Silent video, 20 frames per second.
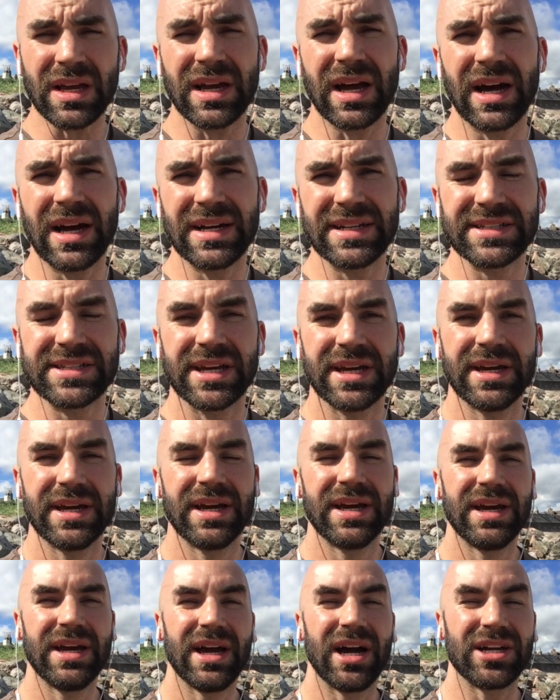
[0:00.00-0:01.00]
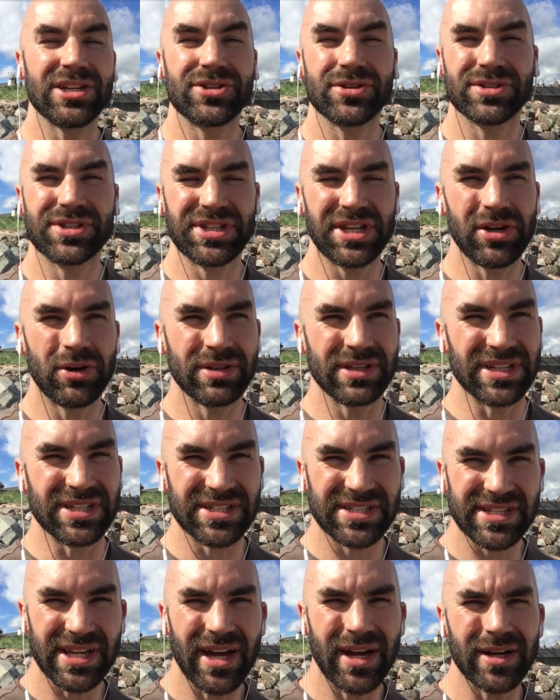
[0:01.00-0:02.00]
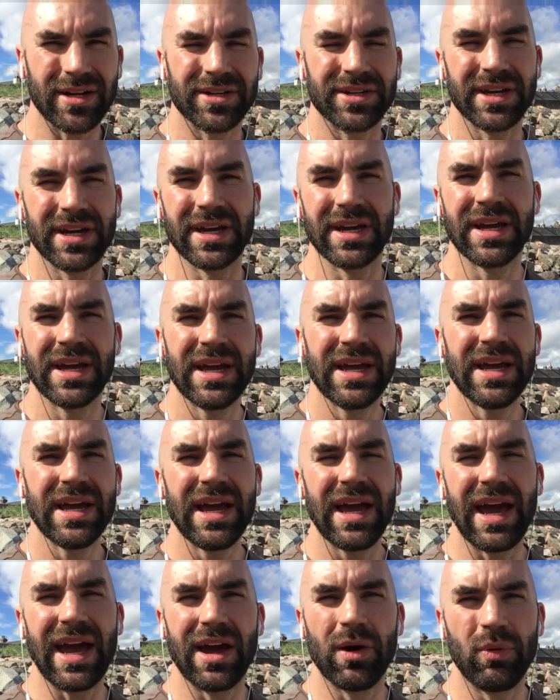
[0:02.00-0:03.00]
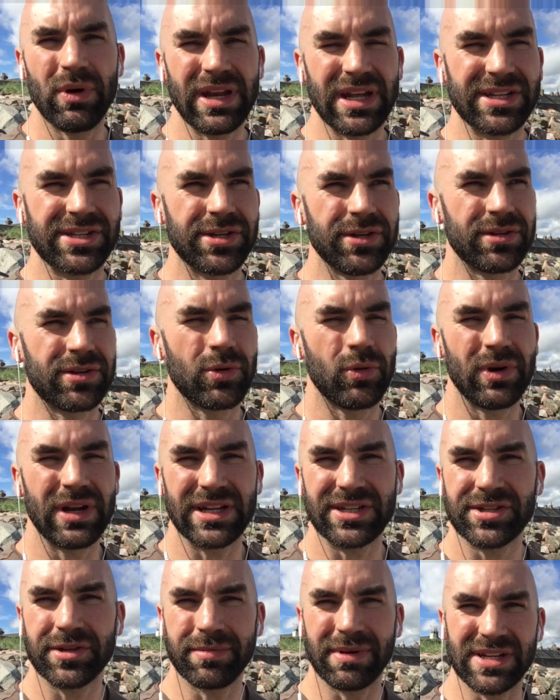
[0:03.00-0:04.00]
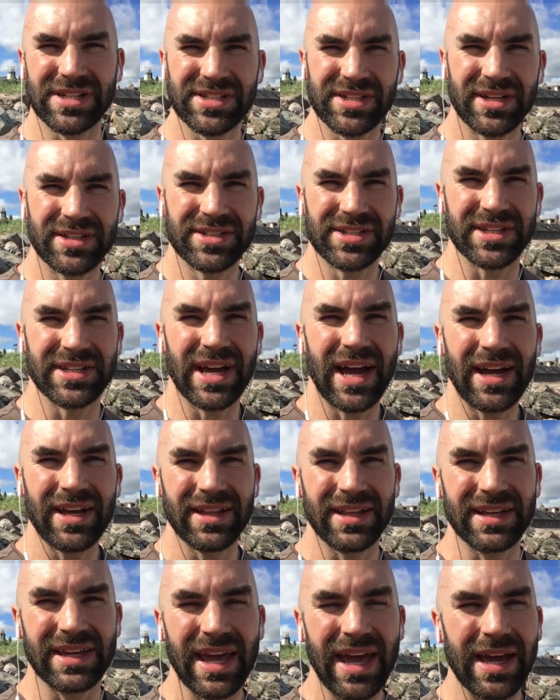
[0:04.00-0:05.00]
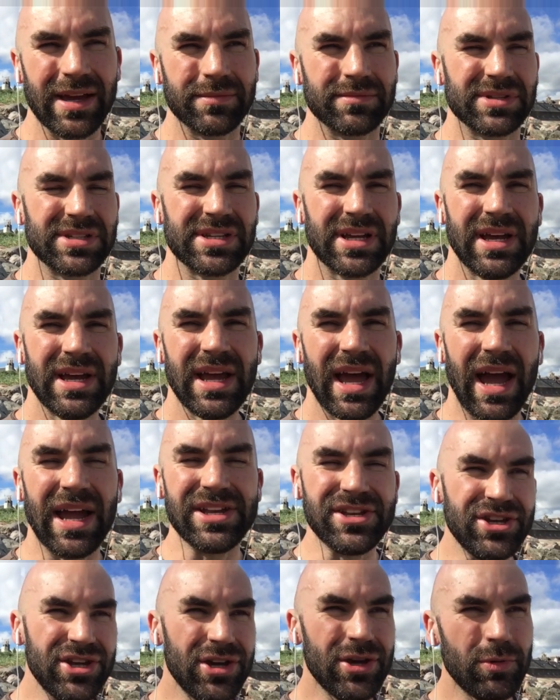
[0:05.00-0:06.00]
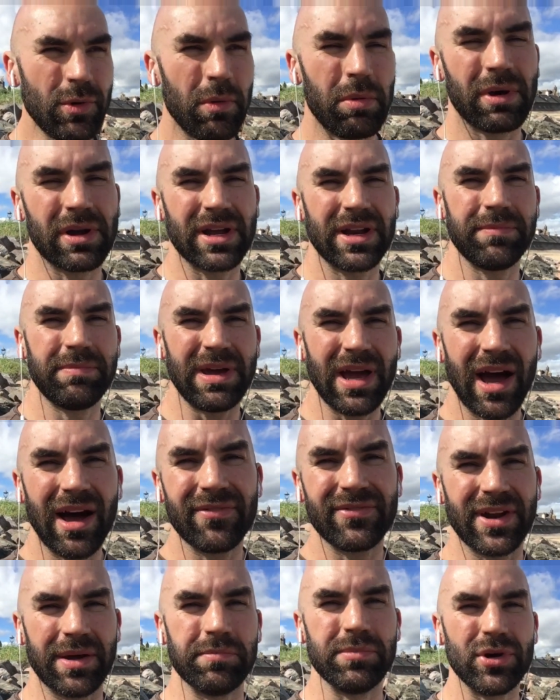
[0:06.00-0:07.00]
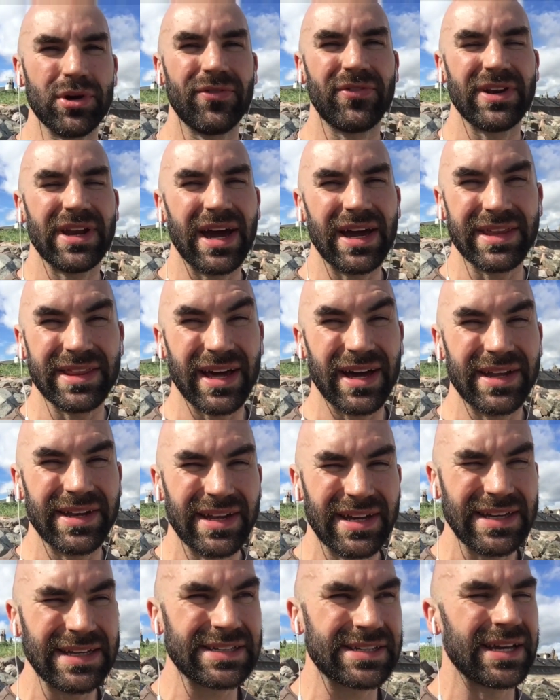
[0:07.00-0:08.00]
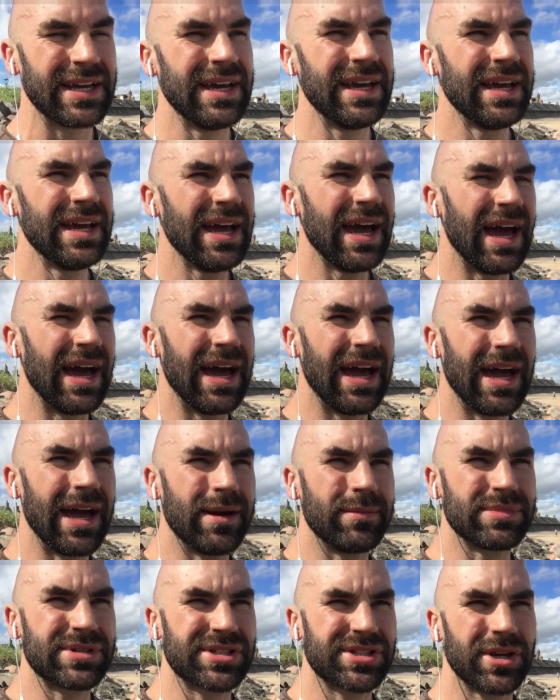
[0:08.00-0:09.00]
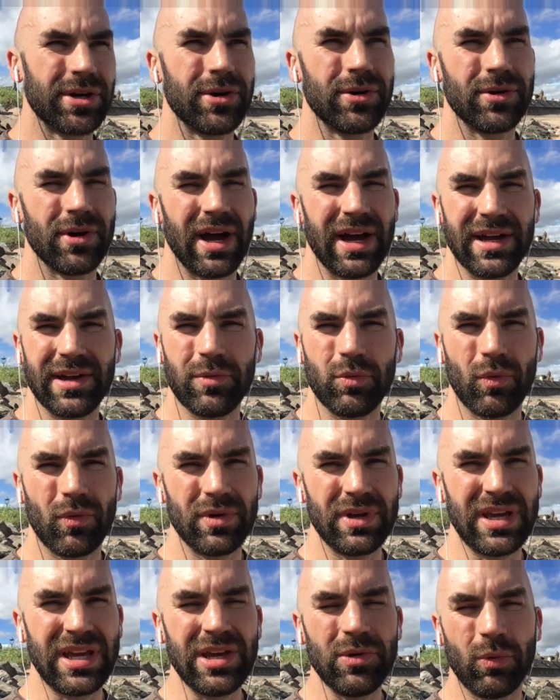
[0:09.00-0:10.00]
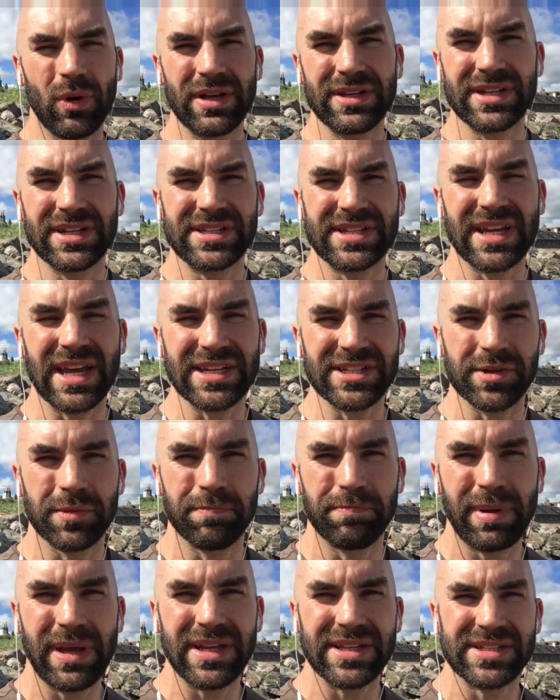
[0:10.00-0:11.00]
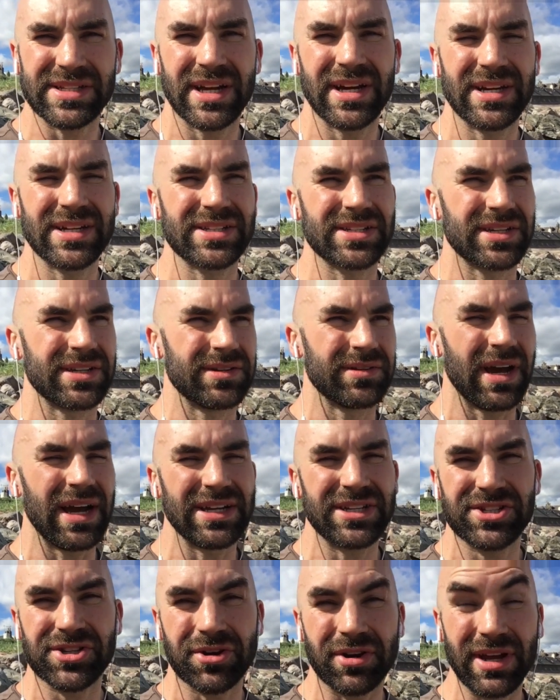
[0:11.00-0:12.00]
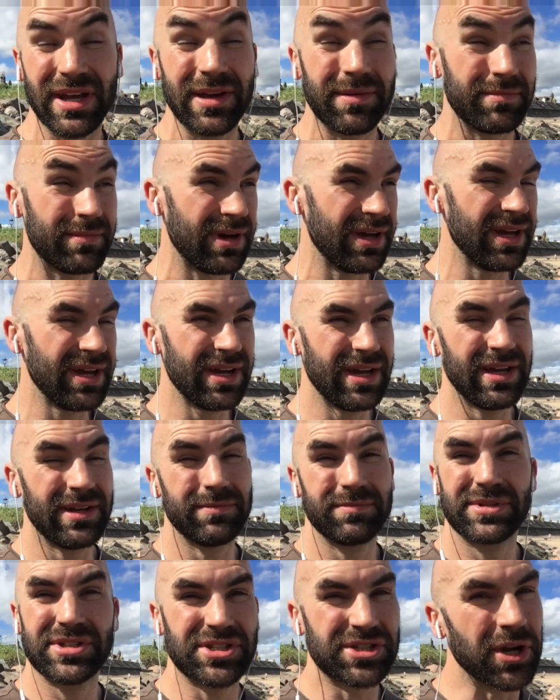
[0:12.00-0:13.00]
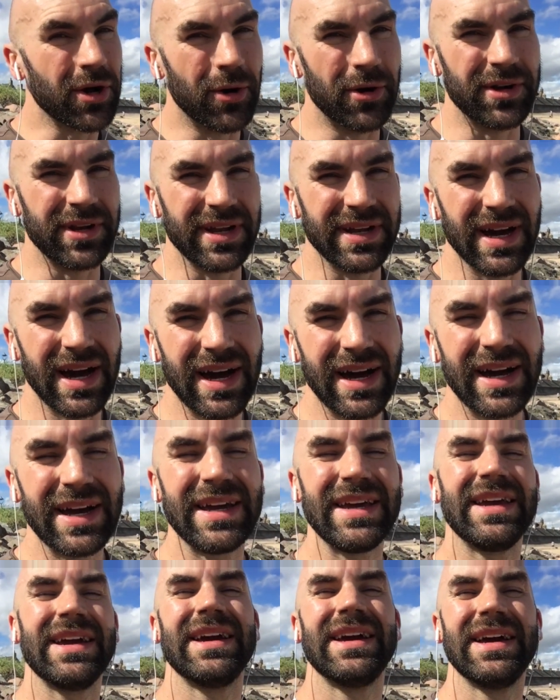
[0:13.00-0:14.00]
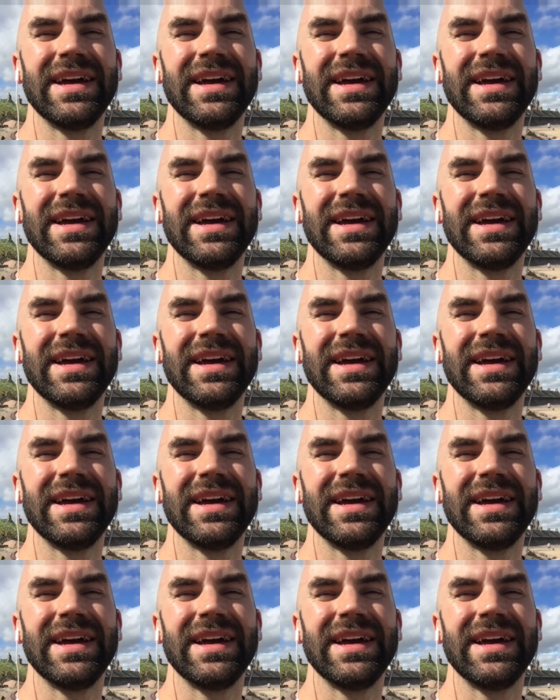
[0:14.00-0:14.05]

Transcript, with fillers: And as you'll see on the Saturday, uh, when I took when I took my son to the Highland Games, I knew we were going to be having a movie night that night. Um, so I, he wanted to get some pizzas and ice cream. So did I.